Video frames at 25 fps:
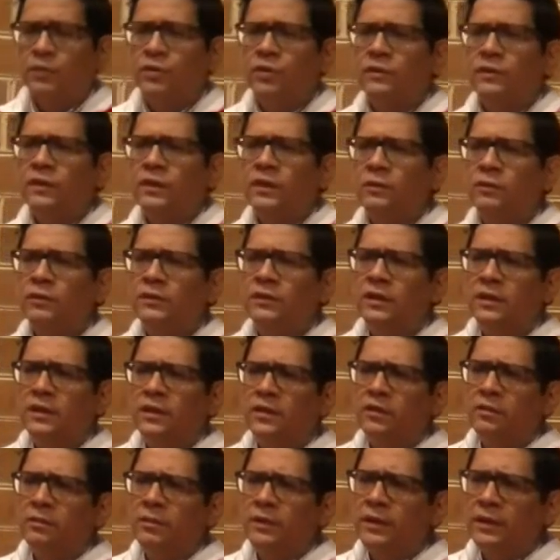I'm sure that it
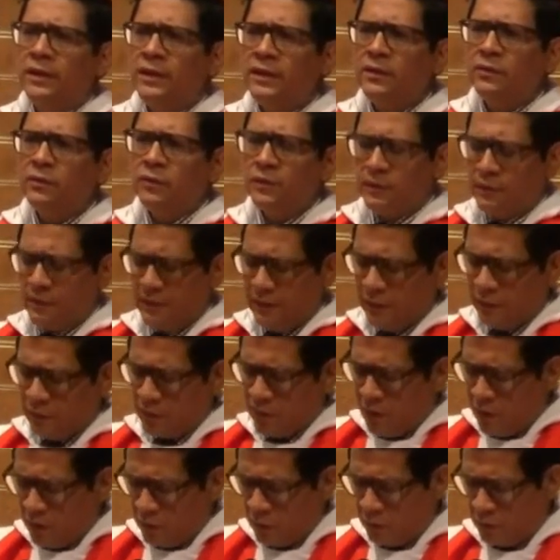was a little bit
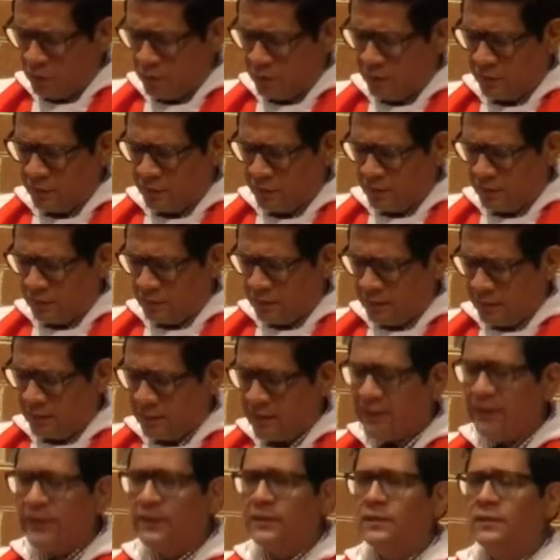interesting or awkward, just to
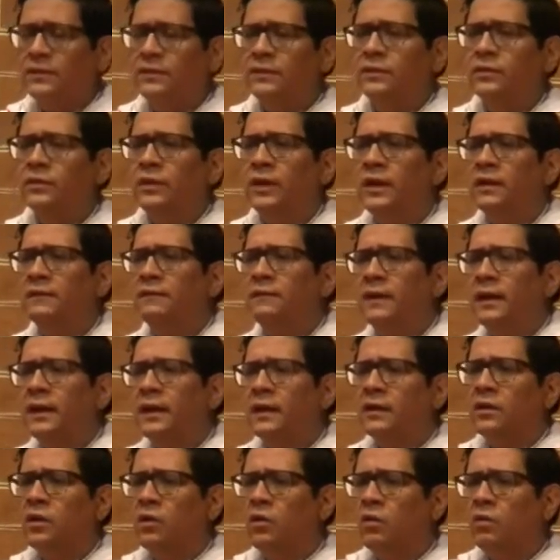say the least, to have
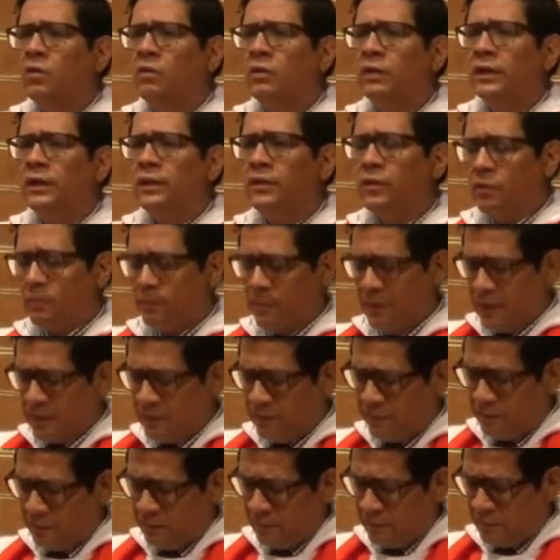that coal in your
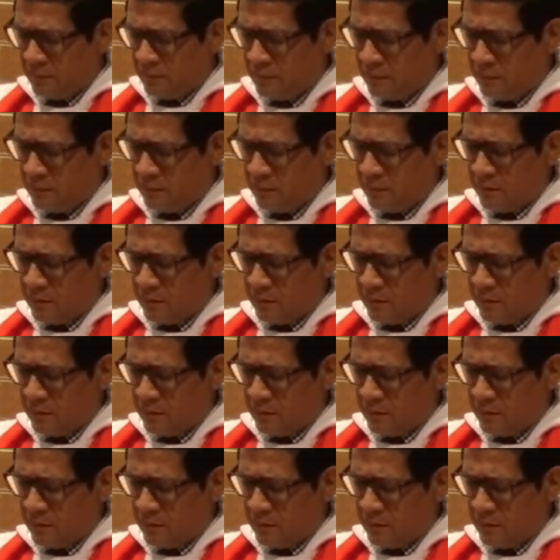mouth.